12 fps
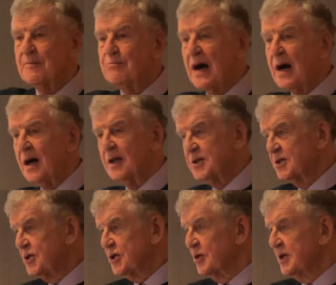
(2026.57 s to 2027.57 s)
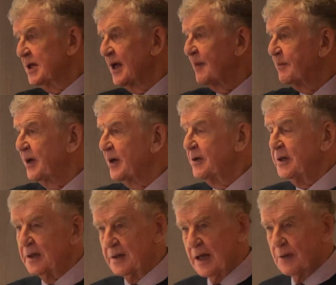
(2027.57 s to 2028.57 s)
But during that
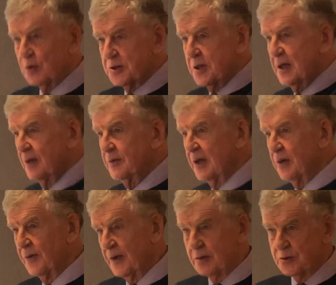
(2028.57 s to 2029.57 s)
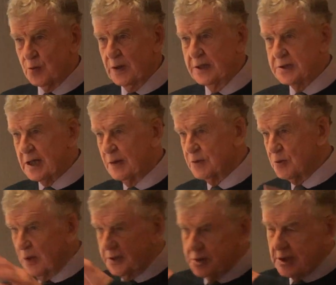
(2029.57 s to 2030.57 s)
period, that wasn't only on those wings, that was
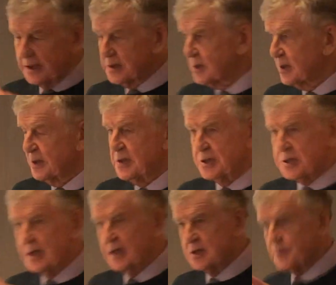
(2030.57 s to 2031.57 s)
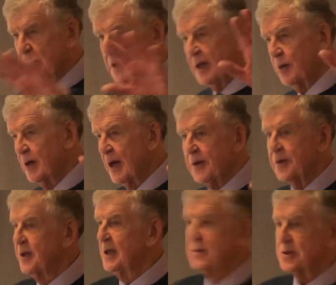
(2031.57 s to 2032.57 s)
one set of statistics, but there were other
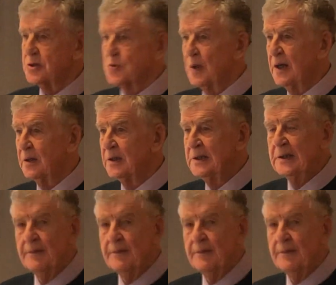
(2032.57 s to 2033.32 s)
things as well.